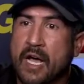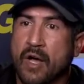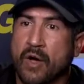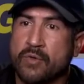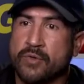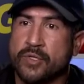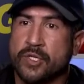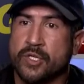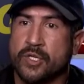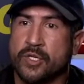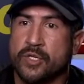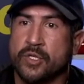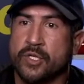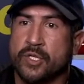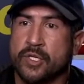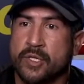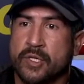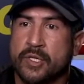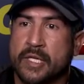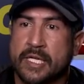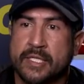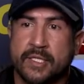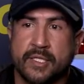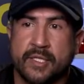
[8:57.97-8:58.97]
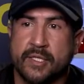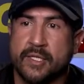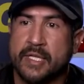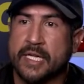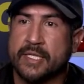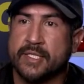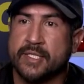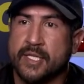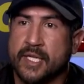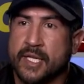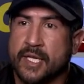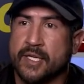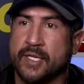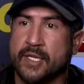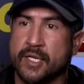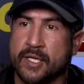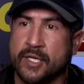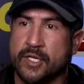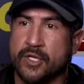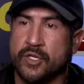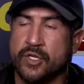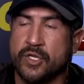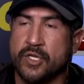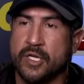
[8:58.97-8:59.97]
out, you know, that's, that's it.
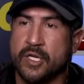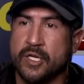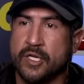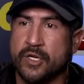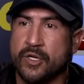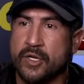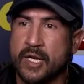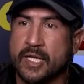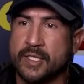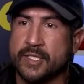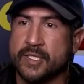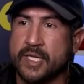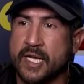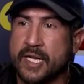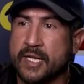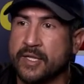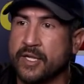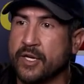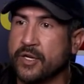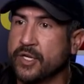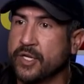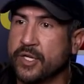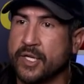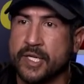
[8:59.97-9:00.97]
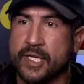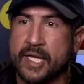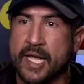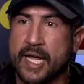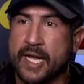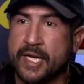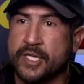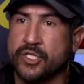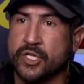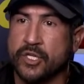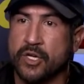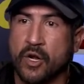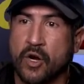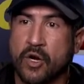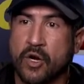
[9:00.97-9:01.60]
You, you're not staying there to engage an